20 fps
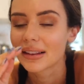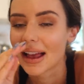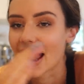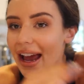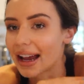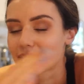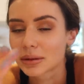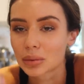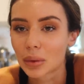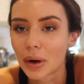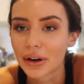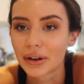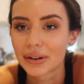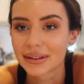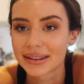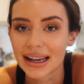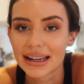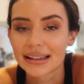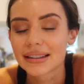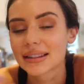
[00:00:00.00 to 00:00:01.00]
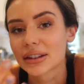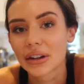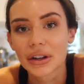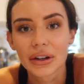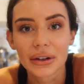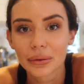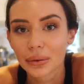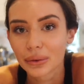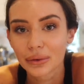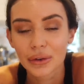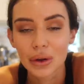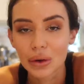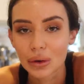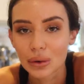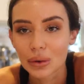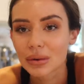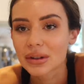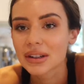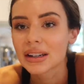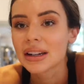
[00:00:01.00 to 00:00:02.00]
X, Y, or Z certain
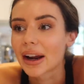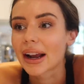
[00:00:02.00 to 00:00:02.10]
food.